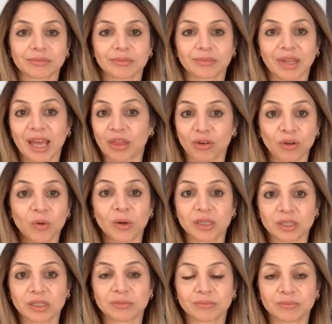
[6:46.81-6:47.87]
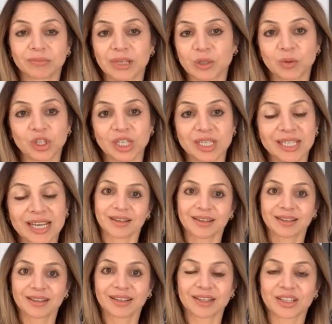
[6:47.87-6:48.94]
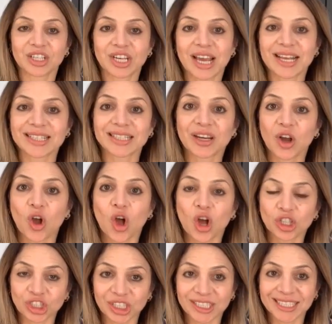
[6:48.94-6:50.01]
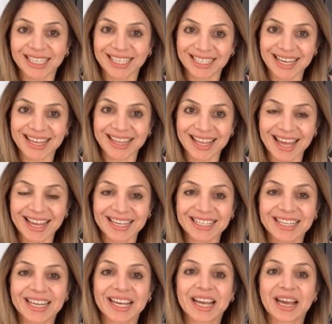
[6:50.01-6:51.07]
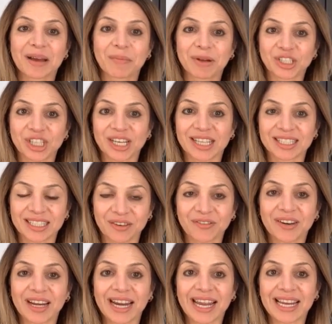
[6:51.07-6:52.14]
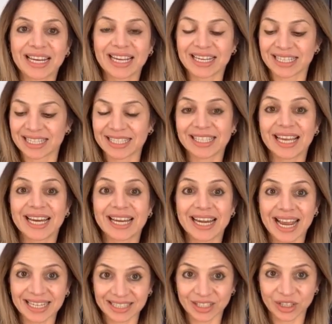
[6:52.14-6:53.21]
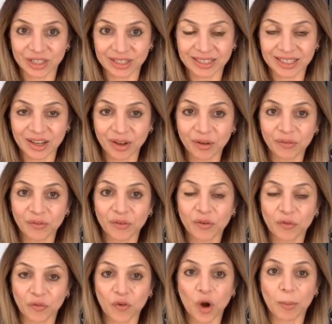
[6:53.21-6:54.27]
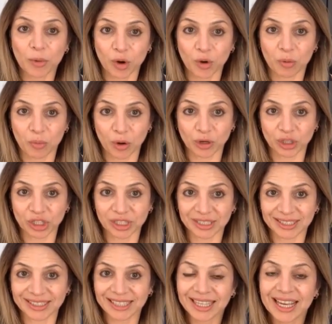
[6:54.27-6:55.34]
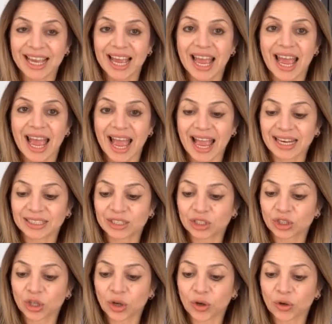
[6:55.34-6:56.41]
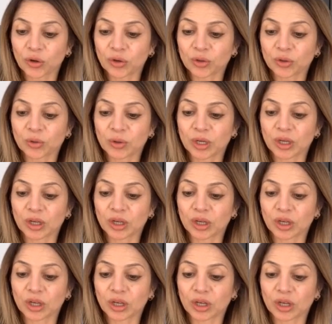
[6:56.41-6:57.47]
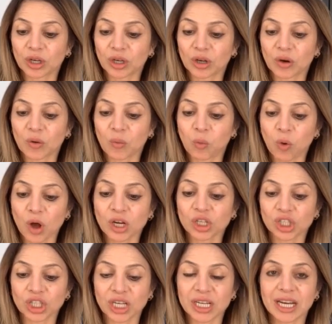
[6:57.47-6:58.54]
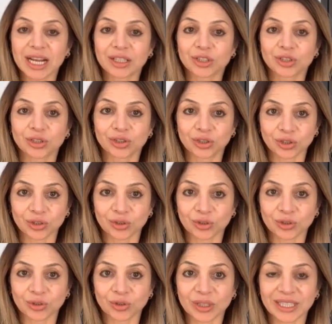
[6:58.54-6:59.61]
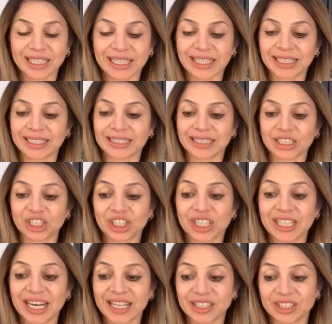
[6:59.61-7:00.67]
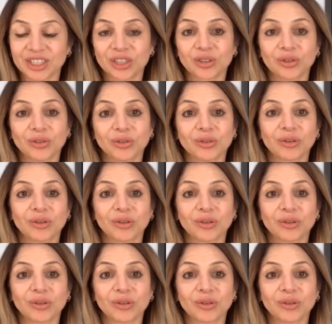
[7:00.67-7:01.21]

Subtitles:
get through it. That's what she's done. She hasn't consciously done that, but she has definitely disconnected herself from her emotions. And so what she needs to do is she needs to